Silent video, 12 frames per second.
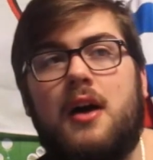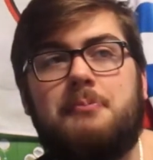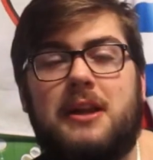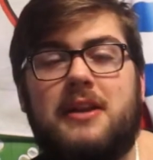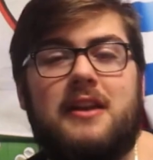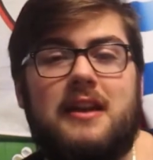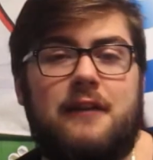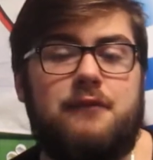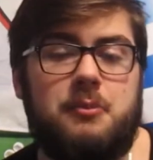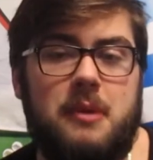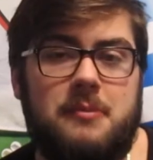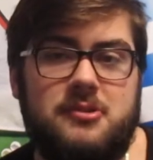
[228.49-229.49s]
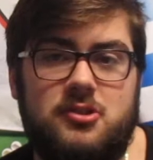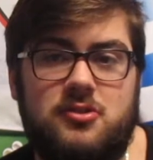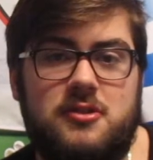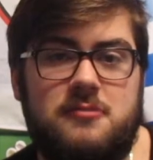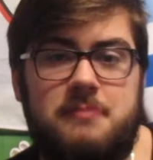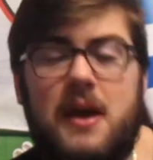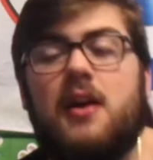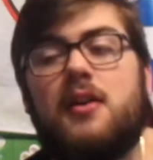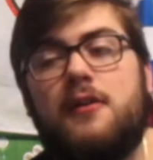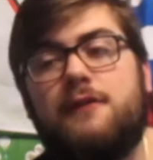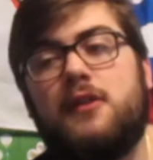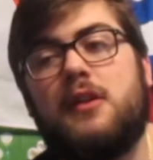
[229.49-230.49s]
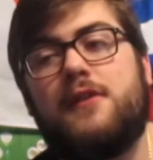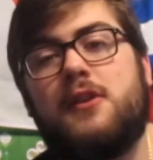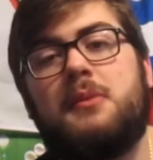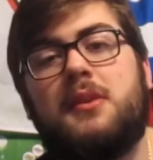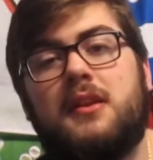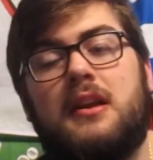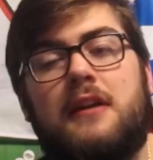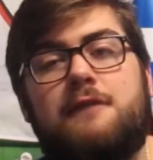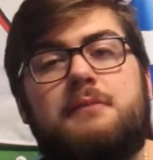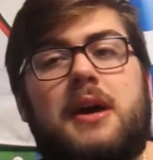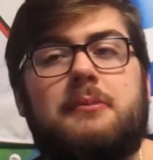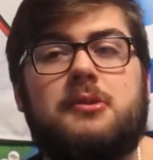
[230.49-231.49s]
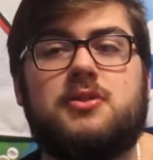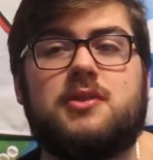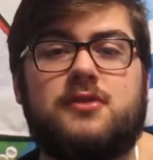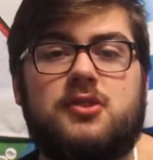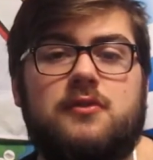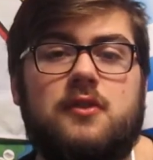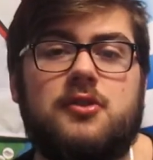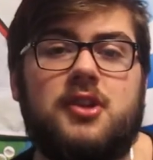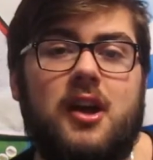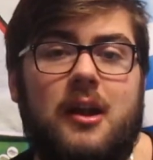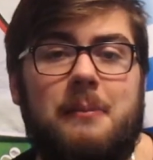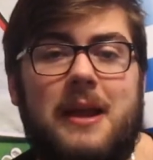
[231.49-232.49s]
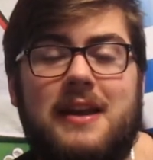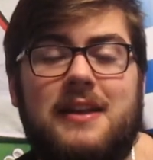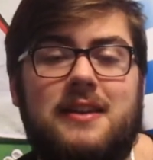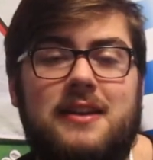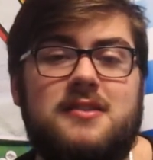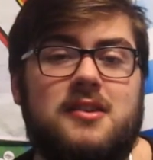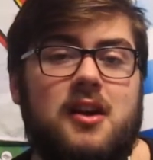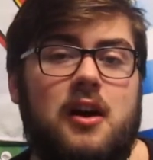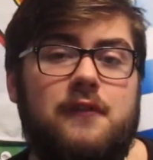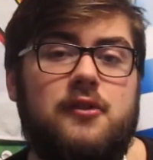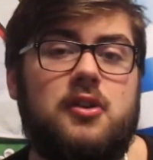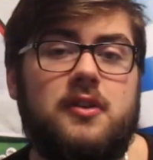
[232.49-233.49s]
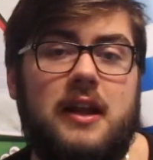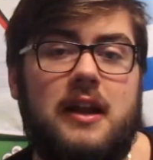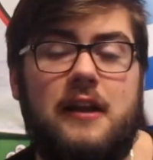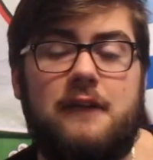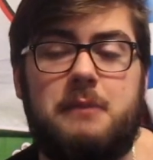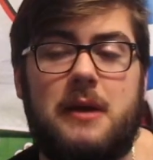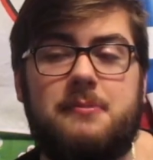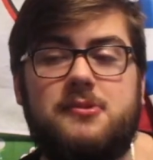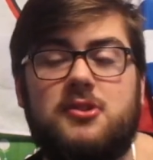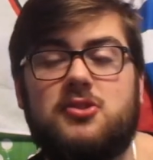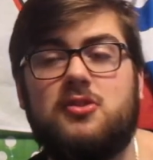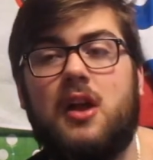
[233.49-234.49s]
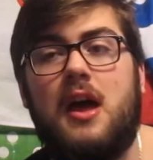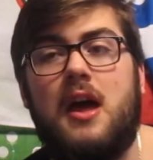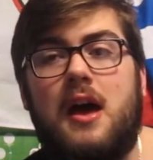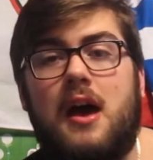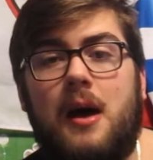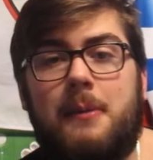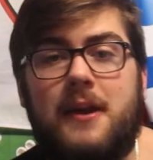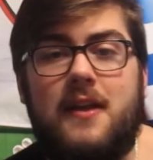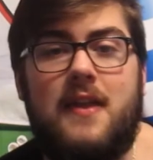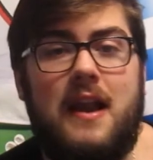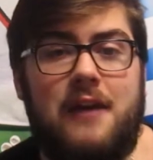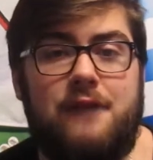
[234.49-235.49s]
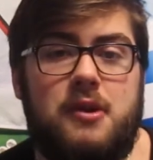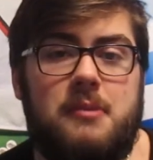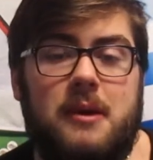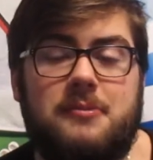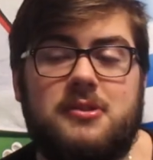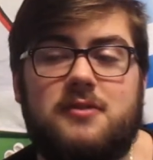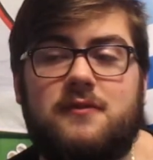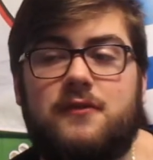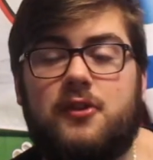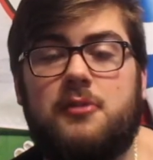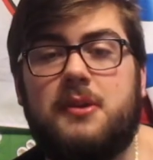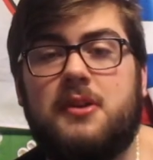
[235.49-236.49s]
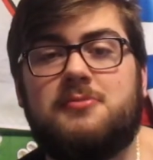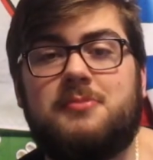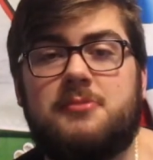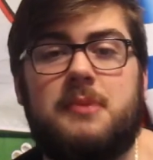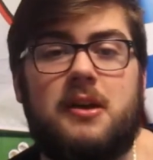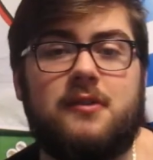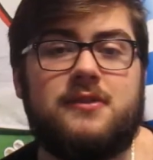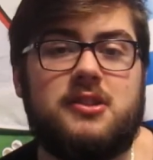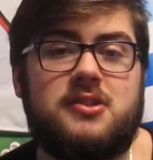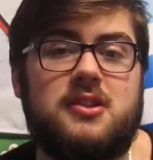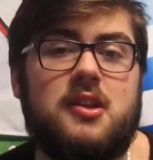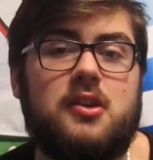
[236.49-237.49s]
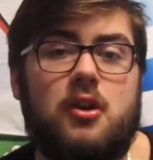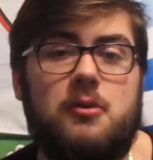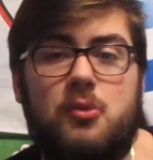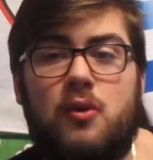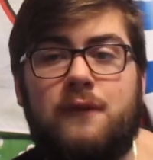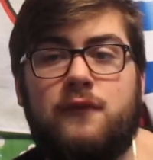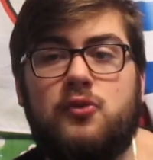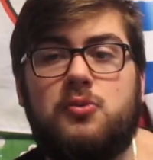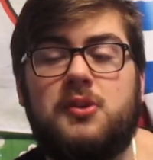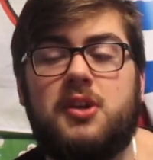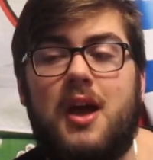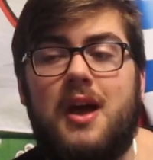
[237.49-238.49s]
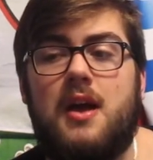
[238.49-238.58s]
Playing that left wing back position is better, I feel like, for him than the left back, because obviously you've got Tyler Blackett there to cover on that left back position. Playing that left wing back position for Obita is much better, obviously, because he can go more forward.